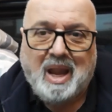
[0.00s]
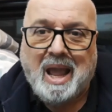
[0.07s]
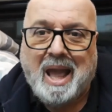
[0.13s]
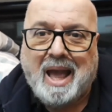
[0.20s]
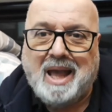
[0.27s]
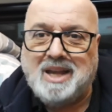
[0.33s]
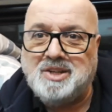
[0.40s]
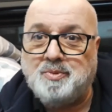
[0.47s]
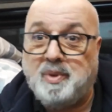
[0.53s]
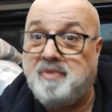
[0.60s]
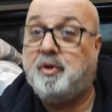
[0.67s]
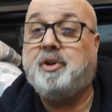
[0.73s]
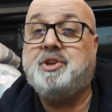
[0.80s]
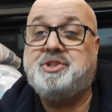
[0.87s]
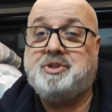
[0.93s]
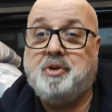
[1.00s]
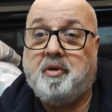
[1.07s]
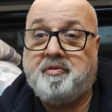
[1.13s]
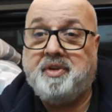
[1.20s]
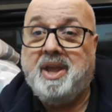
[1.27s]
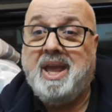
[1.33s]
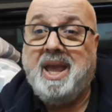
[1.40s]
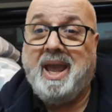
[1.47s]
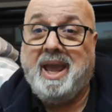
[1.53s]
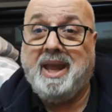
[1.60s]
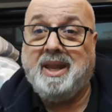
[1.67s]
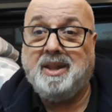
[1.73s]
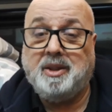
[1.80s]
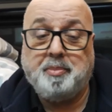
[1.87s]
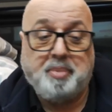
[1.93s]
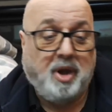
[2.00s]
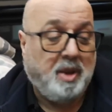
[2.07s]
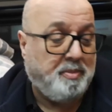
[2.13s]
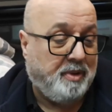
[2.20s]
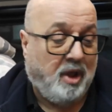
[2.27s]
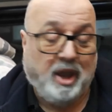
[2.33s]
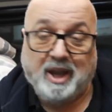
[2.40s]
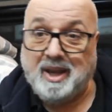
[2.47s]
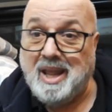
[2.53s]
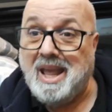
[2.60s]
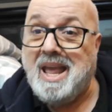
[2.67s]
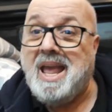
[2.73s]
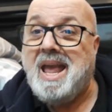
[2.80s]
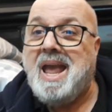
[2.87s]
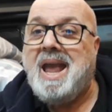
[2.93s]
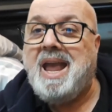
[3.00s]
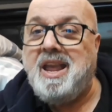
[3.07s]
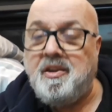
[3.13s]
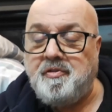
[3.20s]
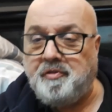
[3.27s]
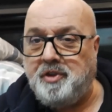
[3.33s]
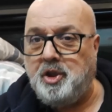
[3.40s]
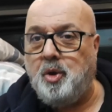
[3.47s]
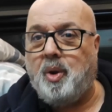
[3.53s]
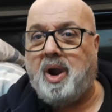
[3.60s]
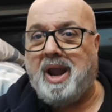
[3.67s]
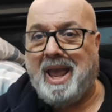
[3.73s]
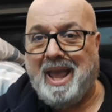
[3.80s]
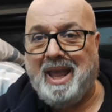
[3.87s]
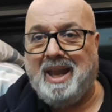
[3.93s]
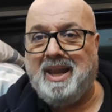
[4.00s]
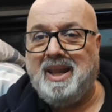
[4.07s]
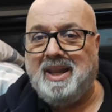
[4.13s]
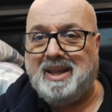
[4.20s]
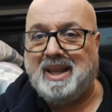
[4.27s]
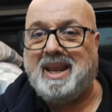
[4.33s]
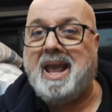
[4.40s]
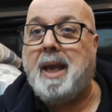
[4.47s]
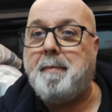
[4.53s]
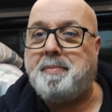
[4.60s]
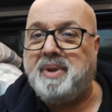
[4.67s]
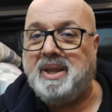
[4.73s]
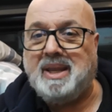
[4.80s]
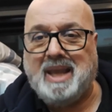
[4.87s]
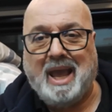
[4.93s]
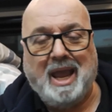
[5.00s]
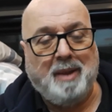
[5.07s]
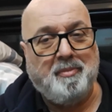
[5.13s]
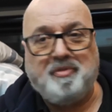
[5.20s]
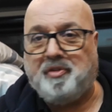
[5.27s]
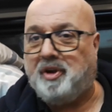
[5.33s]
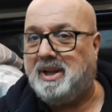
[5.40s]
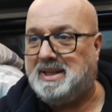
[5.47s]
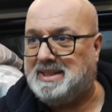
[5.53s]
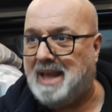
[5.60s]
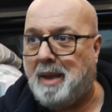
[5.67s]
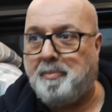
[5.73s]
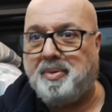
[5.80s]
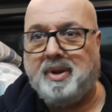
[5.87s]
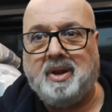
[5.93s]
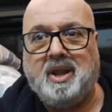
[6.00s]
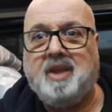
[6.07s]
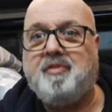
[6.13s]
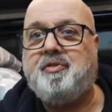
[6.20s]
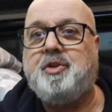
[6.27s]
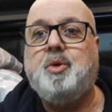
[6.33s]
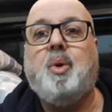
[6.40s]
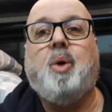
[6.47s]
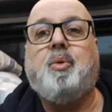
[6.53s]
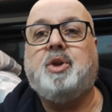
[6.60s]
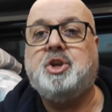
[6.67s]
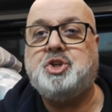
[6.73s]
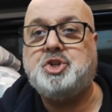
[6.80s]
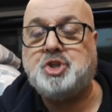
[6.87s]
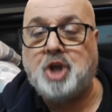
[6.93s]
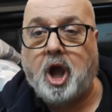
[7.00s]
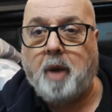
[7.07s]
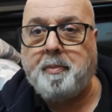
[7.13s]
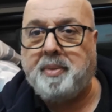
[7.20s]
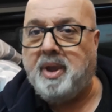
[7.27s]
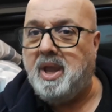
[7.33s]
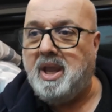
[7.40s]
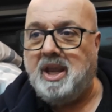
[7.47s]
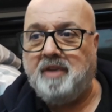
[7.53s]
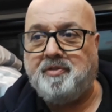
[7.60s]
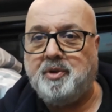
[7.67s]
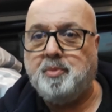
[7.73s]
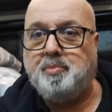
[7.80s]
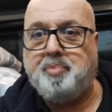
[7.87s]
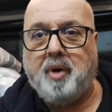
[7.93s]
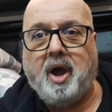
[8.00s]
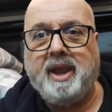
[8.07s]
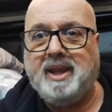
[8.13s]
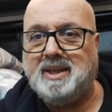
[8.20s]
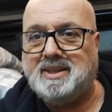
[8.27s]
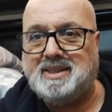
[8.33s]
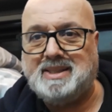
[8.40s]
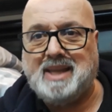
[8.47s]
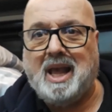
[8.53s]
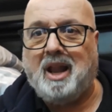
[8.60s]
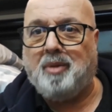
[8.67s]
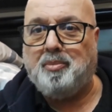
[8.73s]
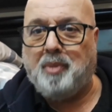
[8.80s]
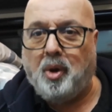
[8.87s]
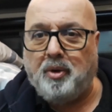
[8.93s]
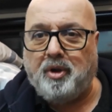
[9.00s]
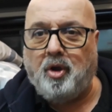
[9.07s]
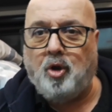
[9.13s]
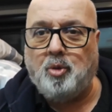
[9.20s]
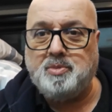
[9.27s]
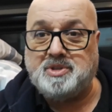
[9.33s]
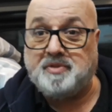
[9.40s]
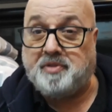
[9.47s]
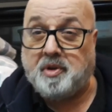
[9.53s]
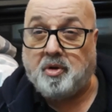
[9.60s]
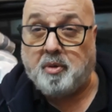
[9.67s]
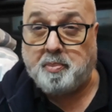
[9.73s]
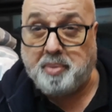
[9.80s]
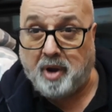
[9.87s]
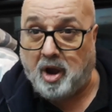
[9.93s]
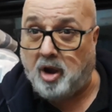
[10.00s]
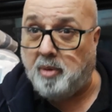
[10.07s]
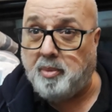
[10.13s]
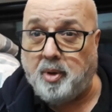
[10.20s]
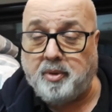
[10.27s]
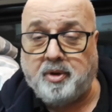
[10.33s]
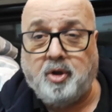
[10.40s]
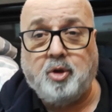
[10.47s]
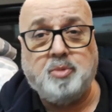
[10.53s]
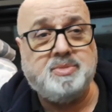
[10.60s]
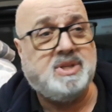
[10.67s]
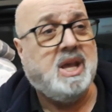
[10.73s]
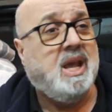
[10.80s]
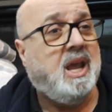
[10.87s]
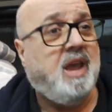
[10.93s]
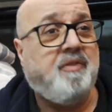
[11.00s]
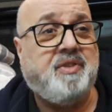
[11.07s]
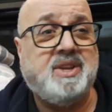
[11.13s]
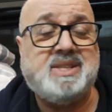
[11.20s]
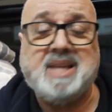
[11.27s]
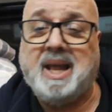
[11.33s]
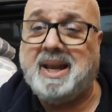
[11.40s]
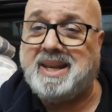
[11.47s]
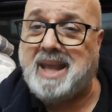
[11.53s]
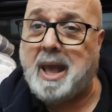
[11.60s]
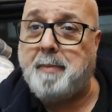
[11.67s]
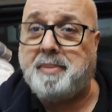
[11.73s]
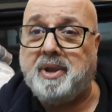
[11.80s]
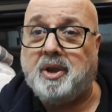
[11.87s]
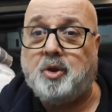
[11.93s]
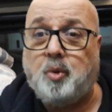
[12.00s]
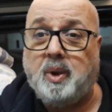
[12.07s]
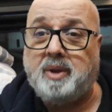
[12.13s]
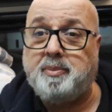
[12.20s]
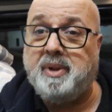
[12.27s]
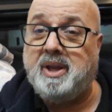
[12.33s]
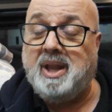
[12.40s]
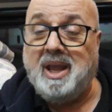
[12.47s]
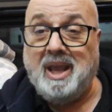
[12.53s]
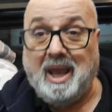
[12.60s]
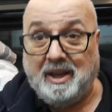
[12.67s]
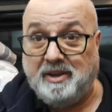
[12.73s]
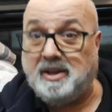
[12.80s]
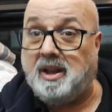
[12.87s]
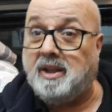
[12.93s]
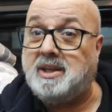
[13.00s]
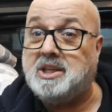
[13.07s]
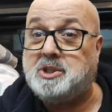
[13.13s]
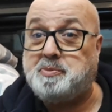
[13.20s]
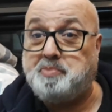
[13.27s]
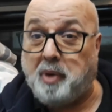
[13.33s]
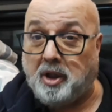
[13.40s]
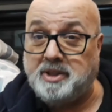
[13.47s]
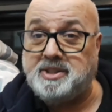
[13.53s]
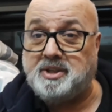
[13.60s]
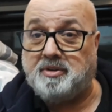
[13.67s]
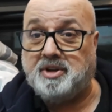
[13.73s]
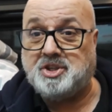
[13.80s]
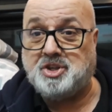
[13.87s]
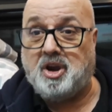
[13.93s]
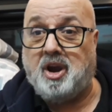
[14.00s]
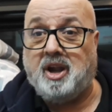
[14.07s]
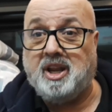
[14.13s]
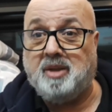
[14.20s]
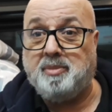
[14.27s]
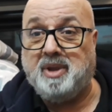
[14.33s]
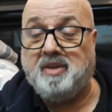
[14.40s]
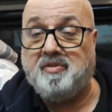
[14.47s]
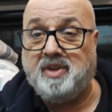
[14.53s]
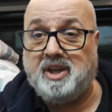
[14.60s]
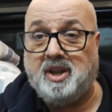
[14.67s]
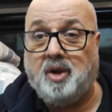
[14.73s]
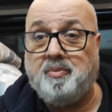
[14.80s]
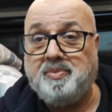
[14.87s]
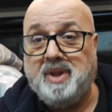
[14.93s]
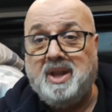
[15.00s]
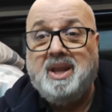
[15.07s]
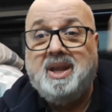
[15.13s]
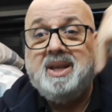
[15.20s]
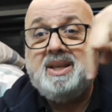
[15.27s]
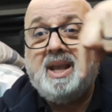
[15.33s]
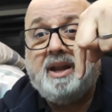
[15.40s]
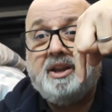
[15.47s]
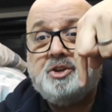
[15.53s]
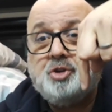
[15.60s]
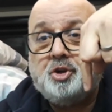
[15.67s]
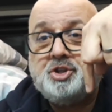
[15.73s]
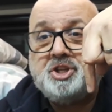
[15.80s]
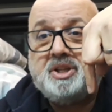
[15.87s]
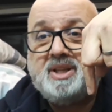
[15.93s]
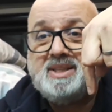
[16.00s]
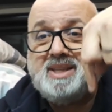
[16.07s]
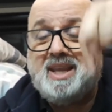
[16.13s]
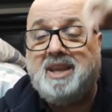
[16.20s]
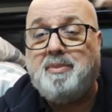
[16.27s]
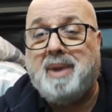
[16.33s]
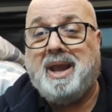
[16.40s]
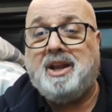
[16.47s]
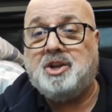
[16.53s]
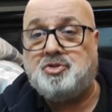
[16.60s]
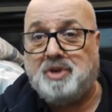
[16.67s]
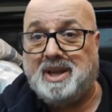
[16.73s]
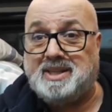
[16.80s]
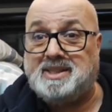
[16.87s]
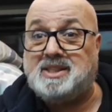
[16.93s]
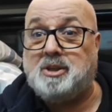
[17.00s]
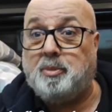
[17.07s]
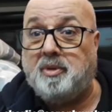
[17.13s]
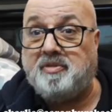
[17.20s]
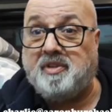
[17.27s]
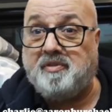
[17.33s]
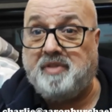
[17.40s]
And we've other stuff in the pipeline. If you are in the camping game, for example, if you own a shop, if you buy and sell motorhomes, if you repair motorhomes, if you sell camping equipment, and you'd like to sponsor a Charlie and Me video, get in touch at this email address. Some of the